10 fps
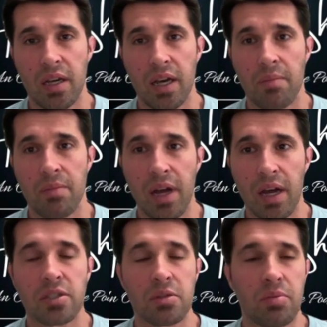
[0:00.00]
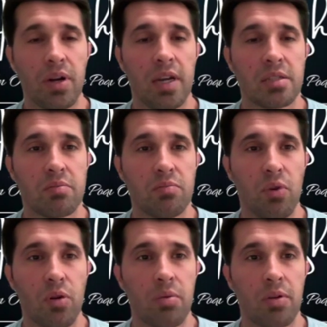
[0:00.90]
I'm not surprised
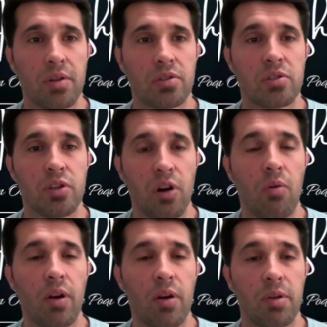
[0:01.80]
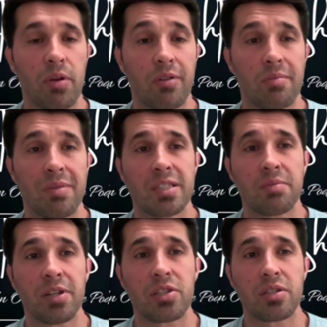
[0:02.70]
more players don't want to play with him,
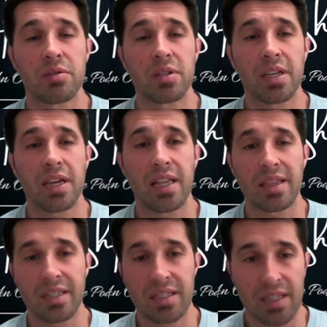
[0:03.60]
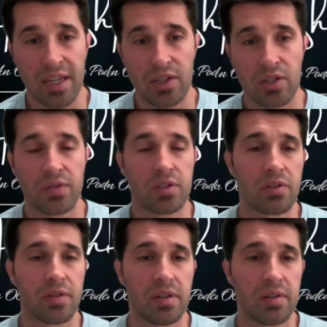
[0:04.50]
especially at this stage of his
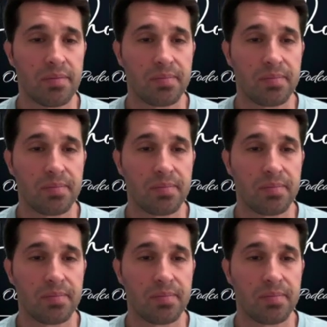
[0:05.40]
career.